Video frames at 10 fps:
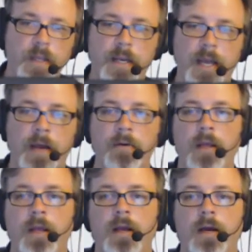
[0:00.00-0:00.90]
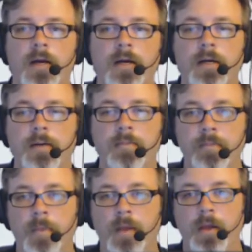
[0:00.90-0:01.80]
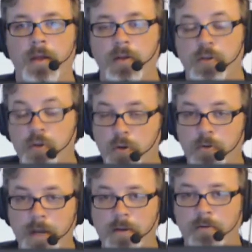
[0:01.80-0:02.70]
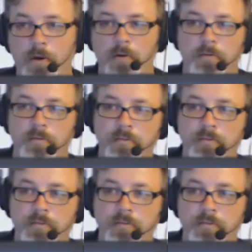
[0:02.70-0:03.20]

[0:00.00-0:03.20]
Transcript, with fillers: Now, um, to create your own,